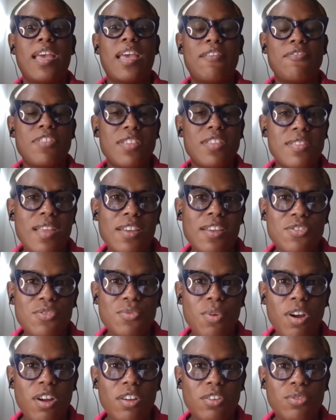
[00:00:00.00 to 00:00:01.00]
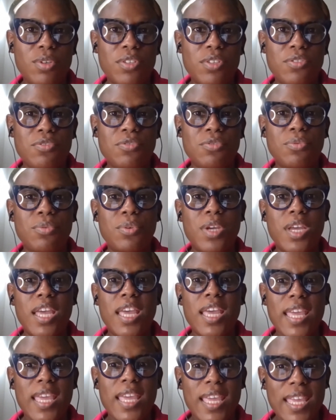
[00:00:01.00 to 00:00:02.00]
Everything that you are going through
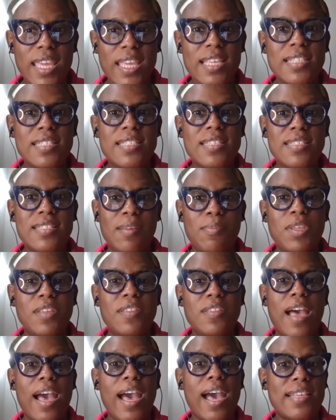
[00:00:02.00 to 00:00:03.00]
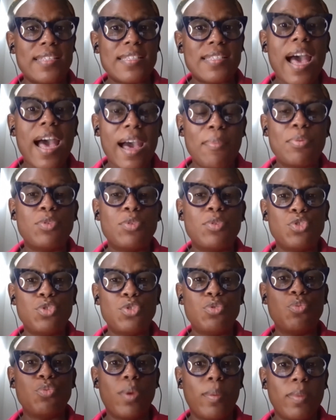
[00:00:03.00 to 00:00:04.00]
is something that has happened
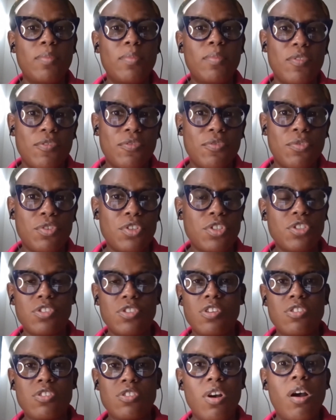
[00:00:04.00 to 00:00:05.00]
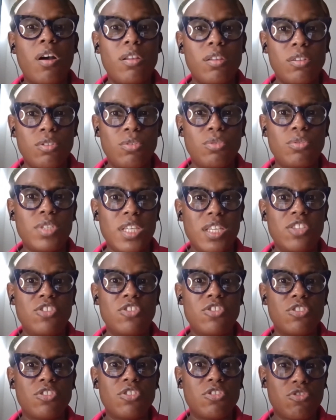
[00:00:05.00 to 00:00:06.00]
to women before, so you're not alone in
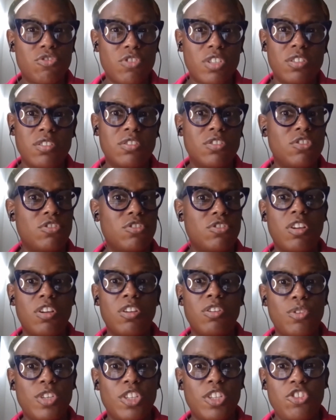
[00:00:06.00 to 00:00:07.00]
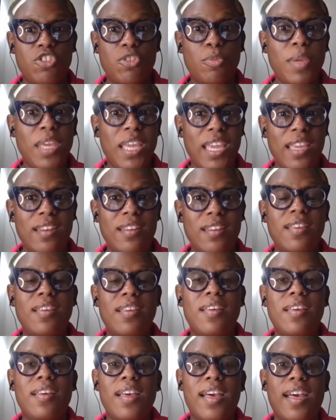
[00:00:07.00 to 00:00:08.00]
your struggle, you're not alone in your pain.
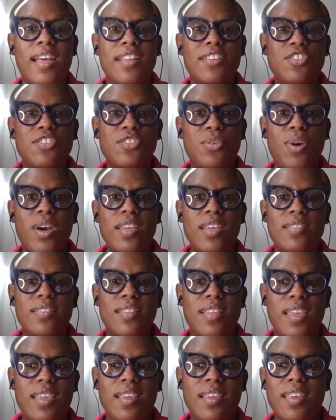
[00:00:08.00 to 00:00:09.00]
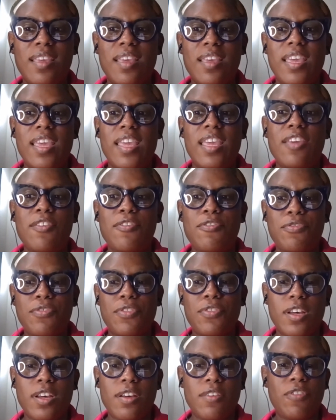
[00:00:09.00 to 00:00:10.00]
And so I think
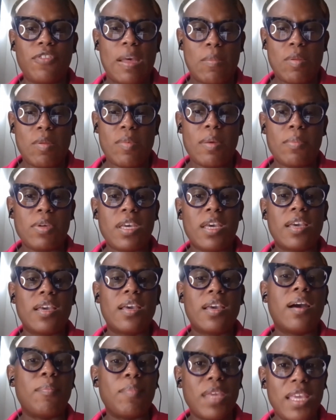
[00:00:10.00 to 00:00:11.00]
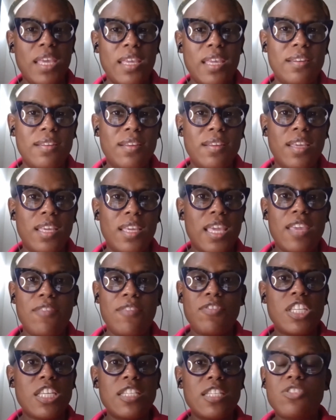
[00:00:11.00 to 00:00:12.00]
if a family member can come in,
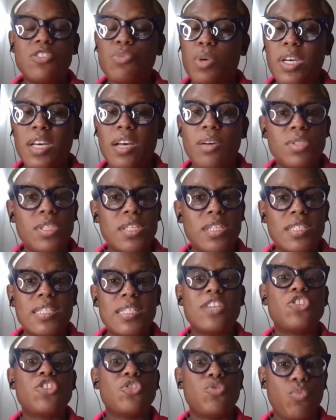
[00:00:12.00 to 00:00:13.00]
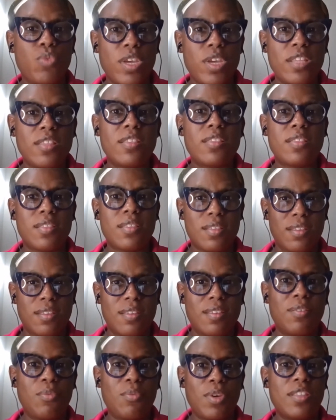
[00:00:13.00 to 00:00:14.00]
even into a counseling session with
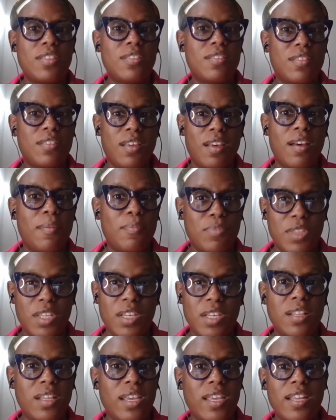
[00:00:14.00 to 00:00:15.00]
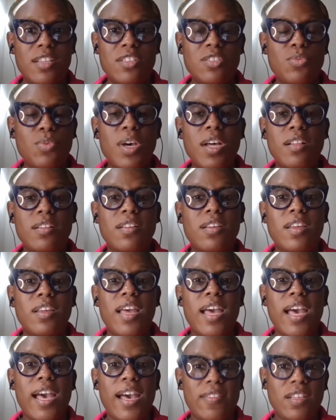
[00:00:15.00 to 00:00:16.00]
the client as well,
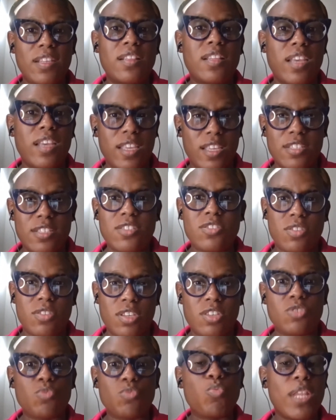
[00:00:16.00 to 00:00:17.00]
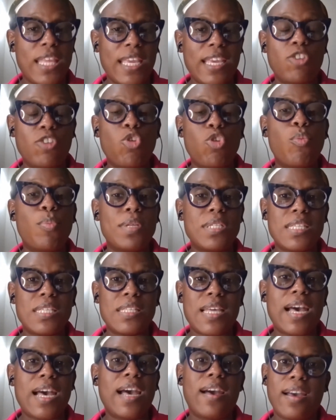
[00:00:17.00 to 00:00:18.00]
and the client is willing and open
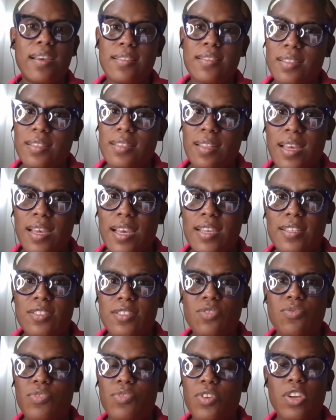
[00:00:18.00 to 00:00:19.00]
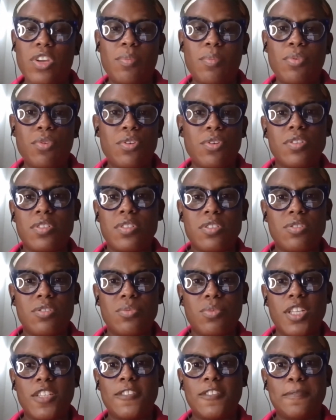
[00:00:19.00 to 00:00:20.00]
to that, I think that that is very important
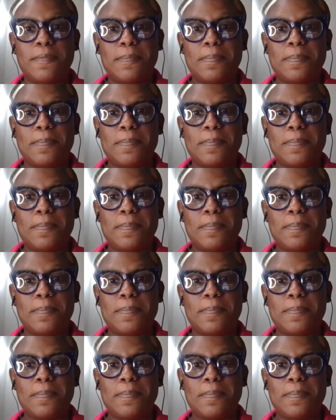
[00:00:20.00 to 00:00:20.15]
as well.